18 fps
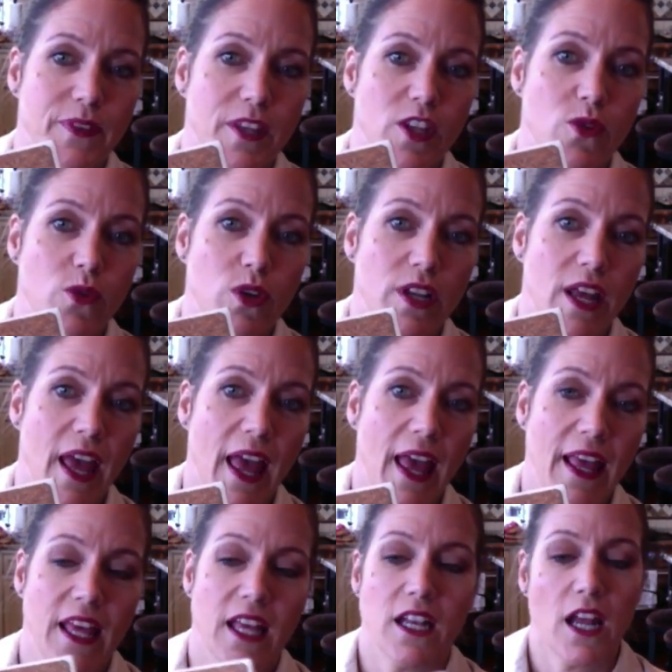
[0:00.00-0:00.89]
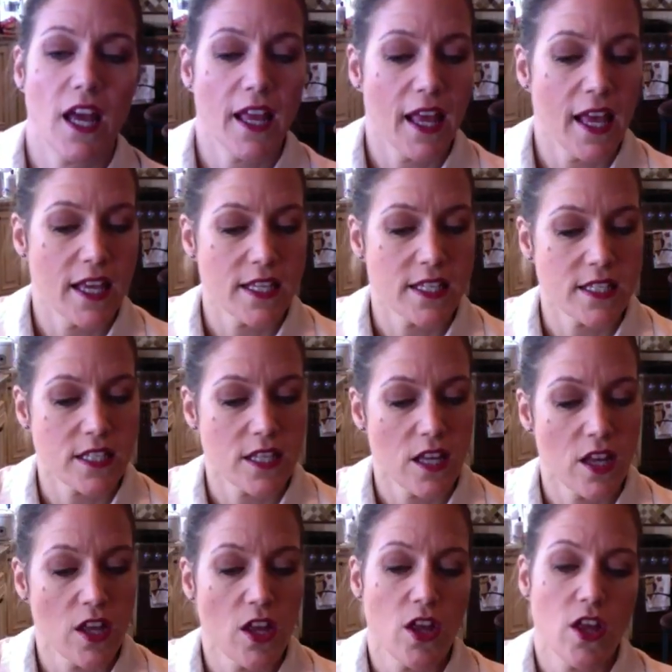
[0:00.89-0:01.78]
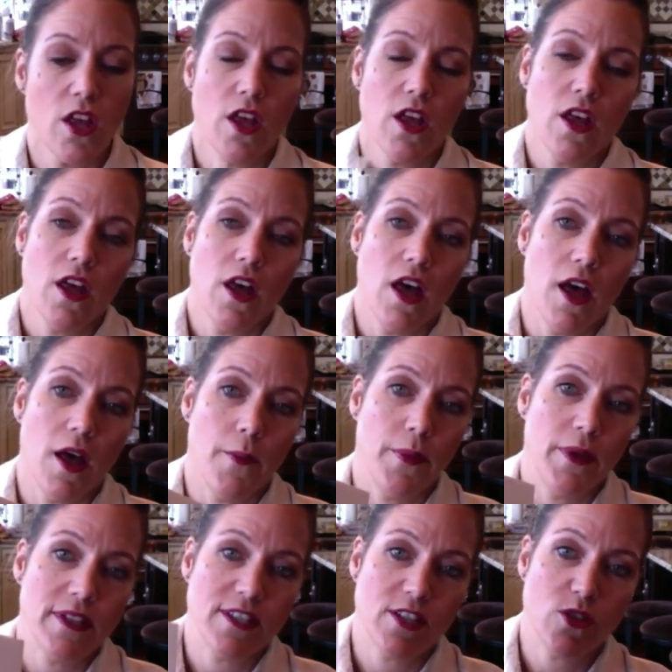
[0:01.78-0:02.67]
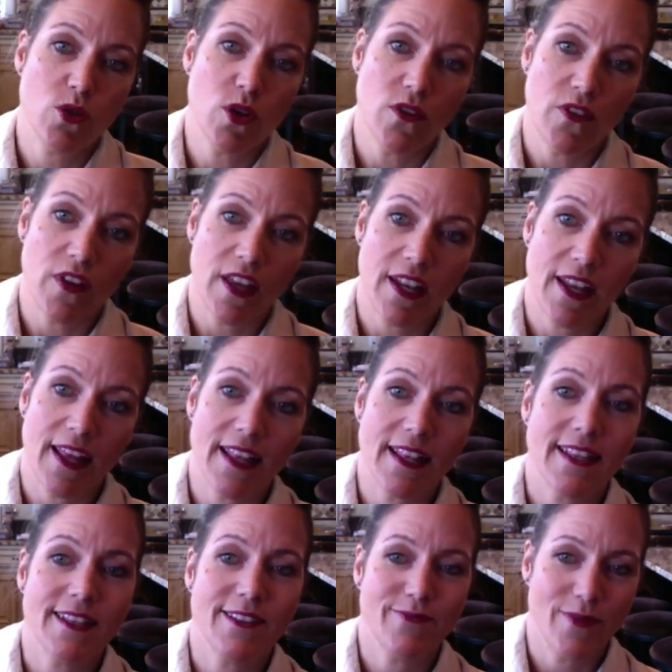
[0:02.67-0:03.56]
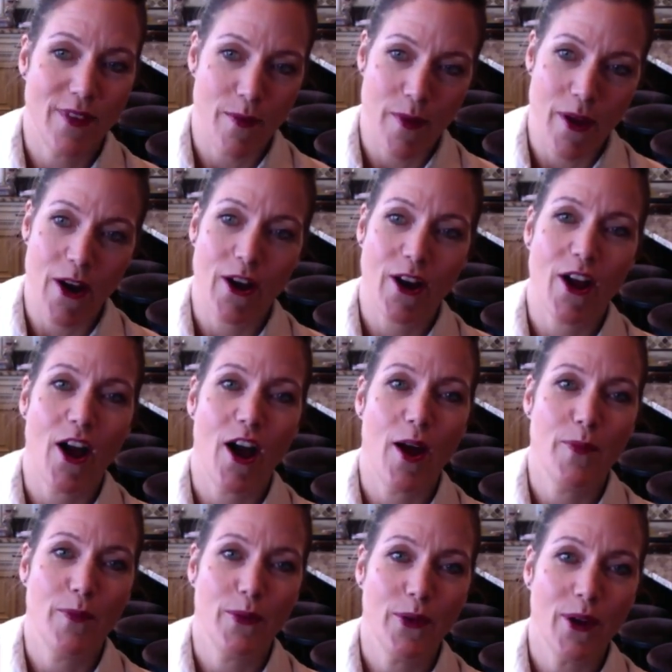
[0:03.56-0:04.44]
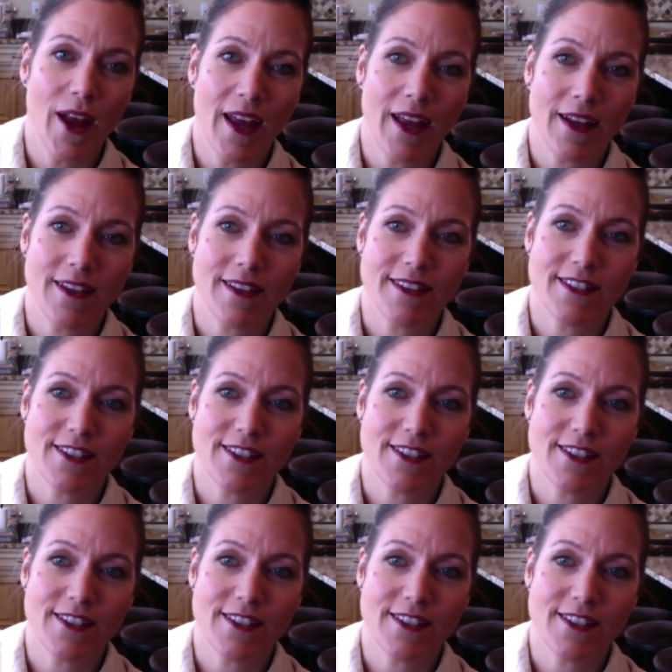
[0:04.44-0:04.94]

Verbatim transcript: You could hang it, I guess. But it's a trivet in America on Parade.